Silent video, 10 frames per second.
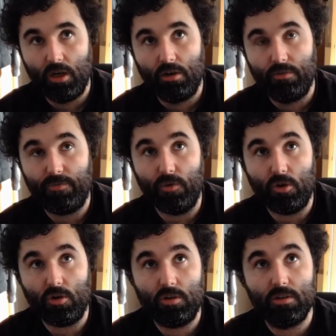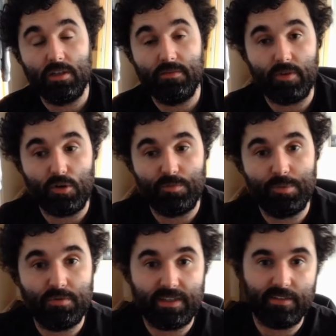4
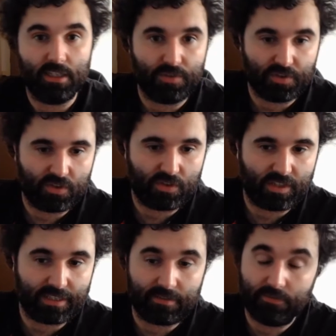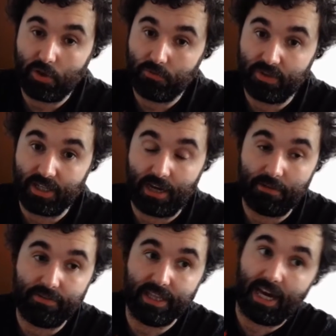involvement, Resident Evil 6 involvement.
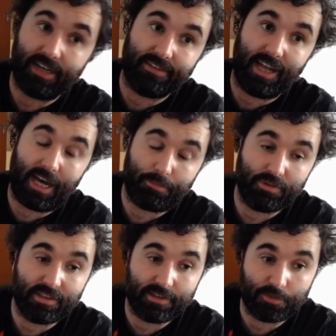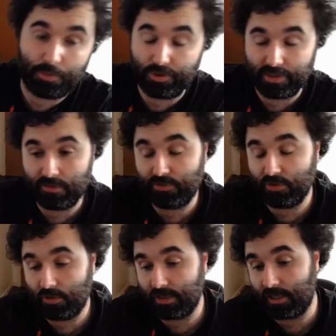However, that hasn't happened at this point in the
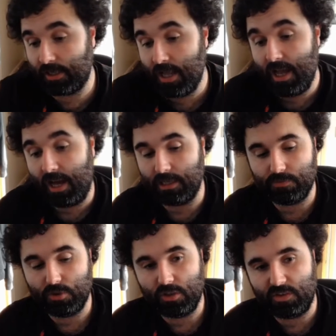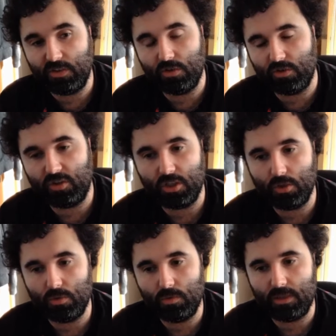storyline. And of course, he
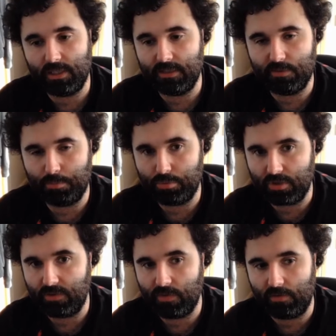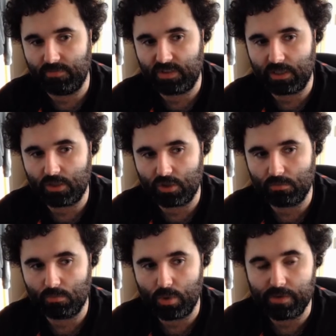also is a brief
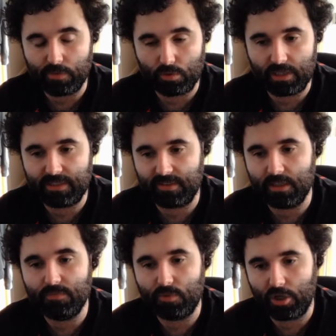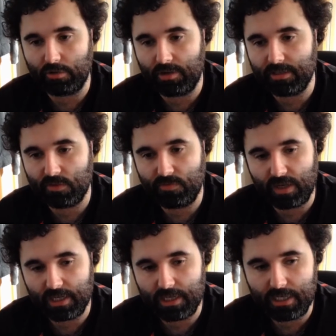conversation with Chris in Veronica X
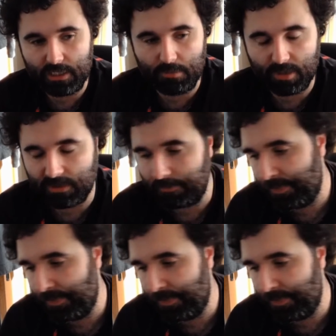via email.